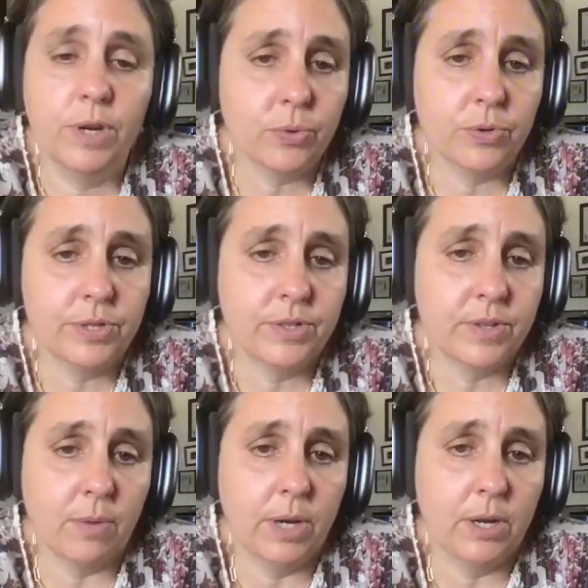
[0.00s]

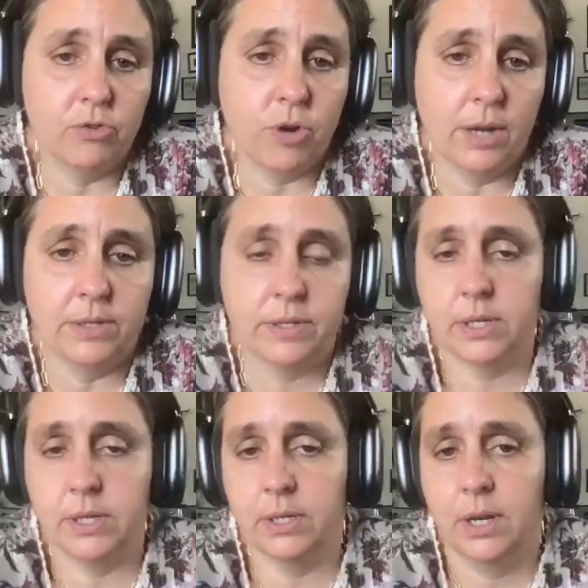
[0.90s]
resources that we can
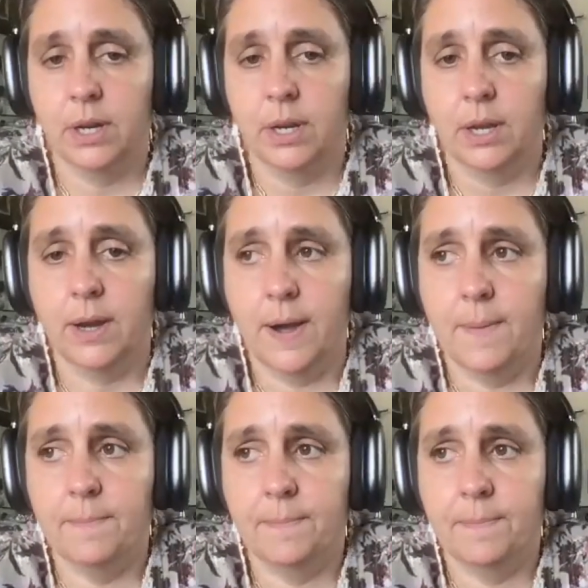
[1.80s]
trust and,
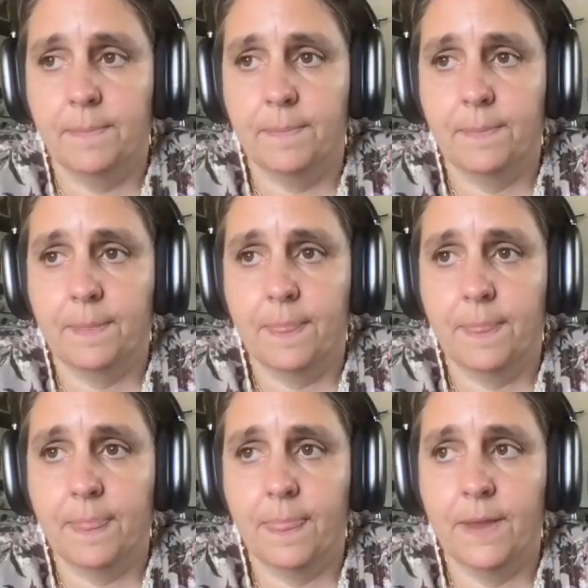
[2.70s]
um,
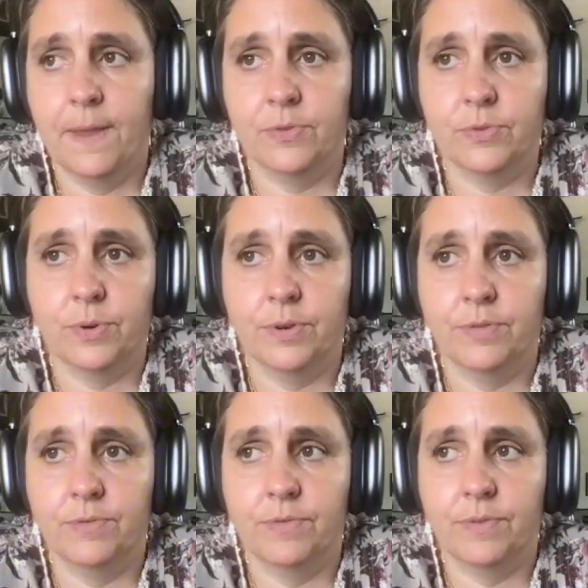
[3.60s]
sort
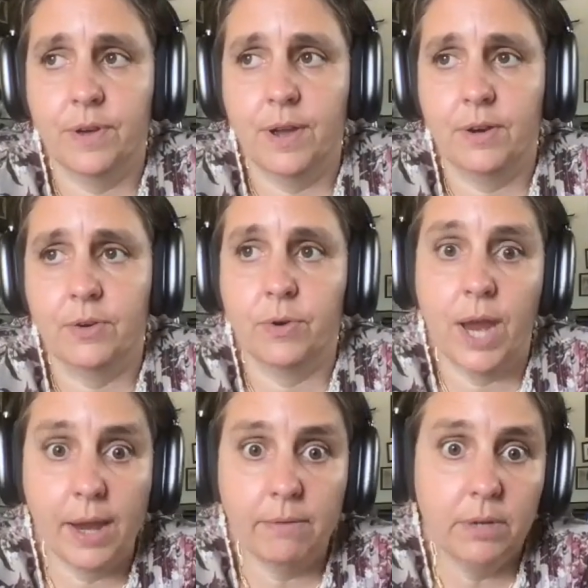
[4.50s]
of
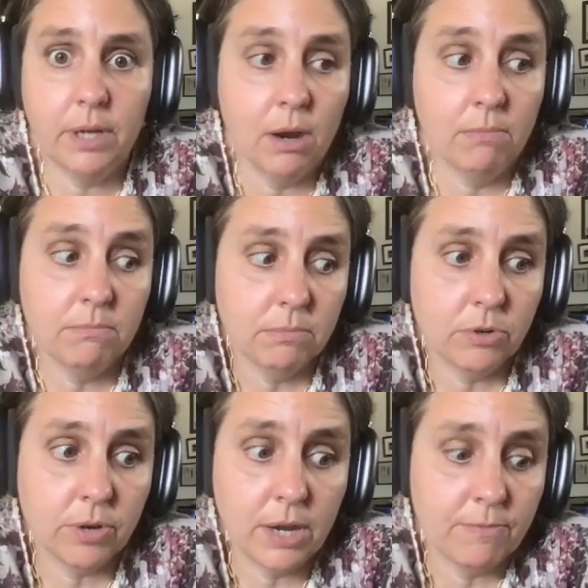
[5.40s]
create,
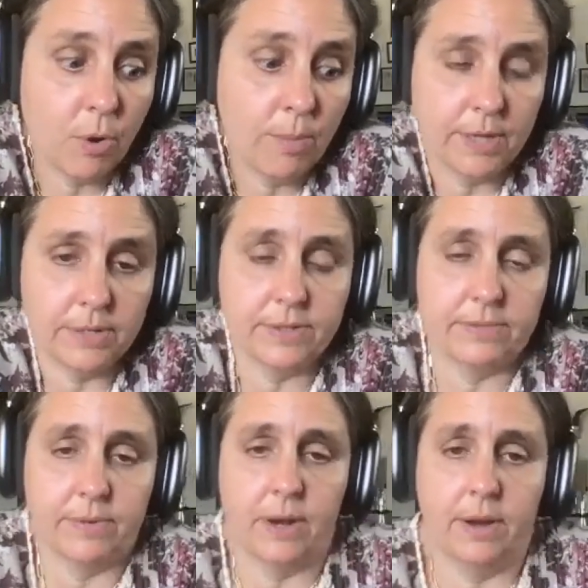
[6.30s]
creative
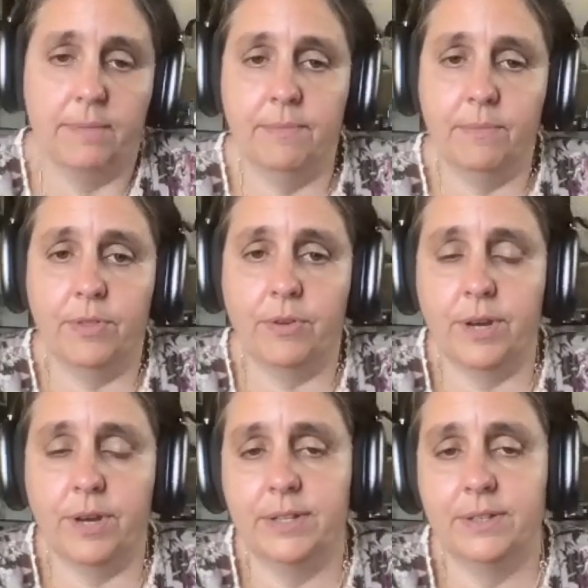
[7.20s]
moments with
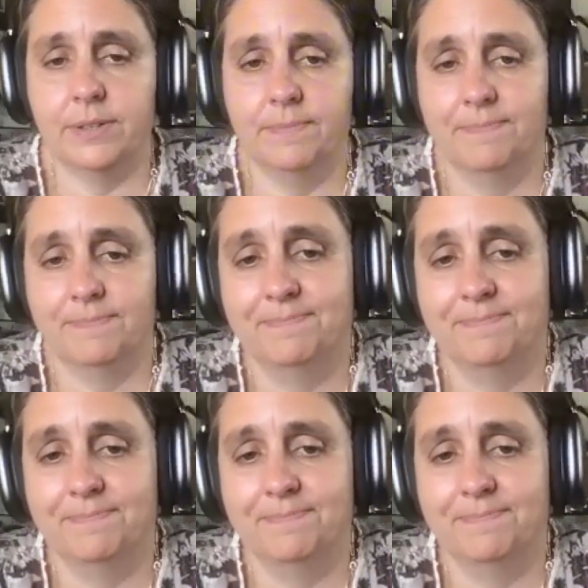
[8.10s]
our kids.